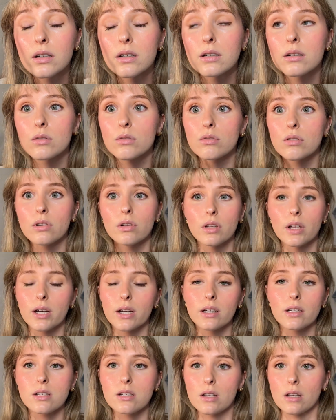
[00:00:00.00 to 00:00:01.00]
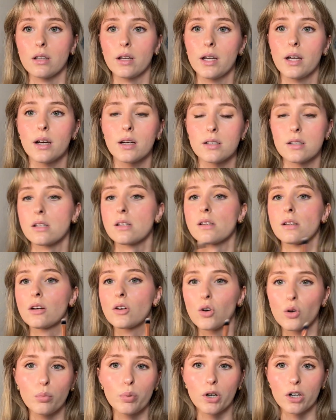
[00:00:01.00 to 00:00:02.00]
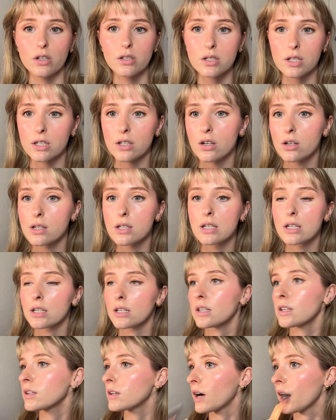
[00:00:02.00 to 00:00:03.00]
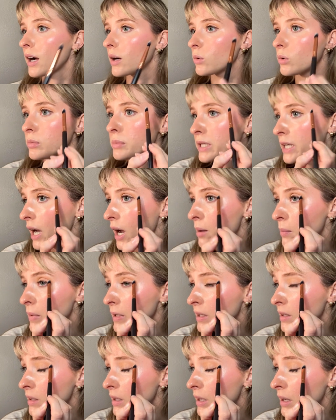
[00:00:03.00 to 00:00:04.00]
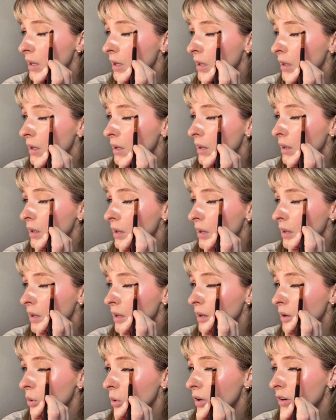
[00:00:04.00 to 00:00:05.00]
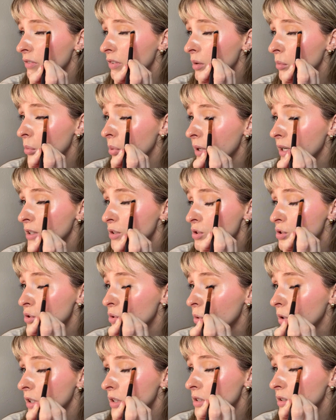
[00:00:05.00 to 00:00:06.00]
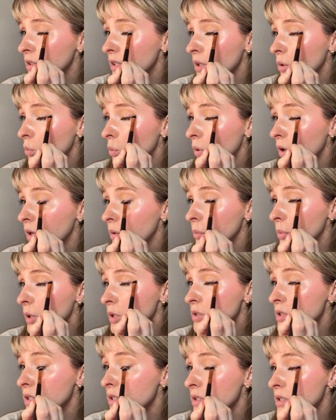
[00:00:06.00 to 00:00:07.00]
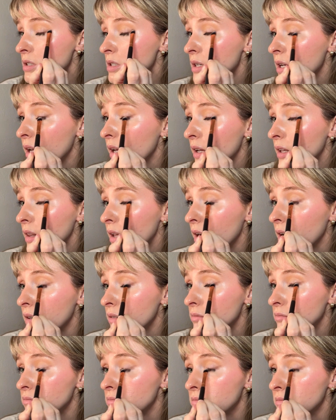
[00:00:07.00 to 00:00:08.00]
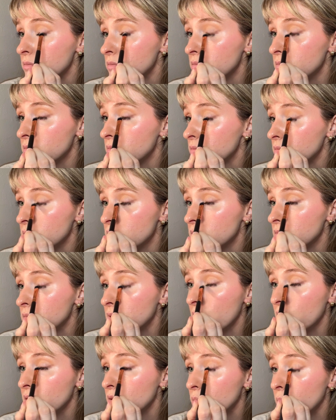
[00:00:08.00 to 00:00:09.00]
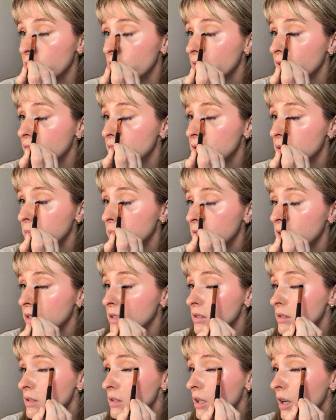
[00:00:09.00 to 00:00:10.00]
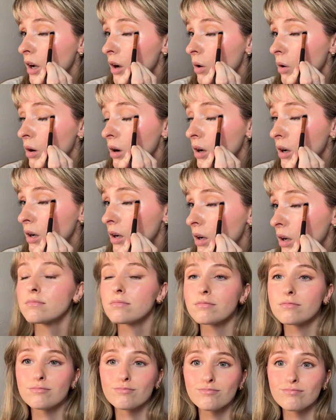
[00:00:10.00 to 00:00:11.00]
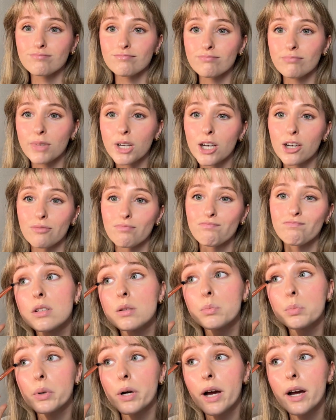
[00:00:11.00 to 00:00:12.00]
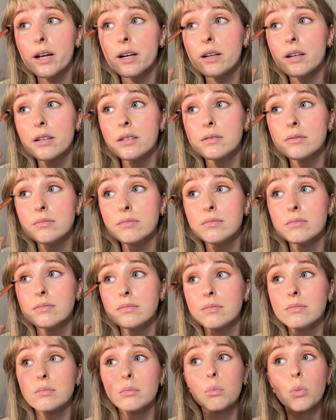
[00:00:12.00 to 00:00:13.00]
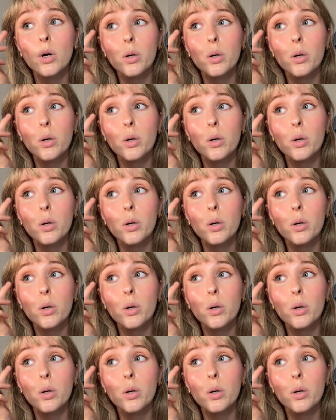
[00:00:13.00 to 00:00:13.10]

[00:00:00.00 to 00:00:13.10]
relate to like a single person on here, I will be happy. Like, or if it brings joy to like one person's day, that is worth it to me. So yeah, spread more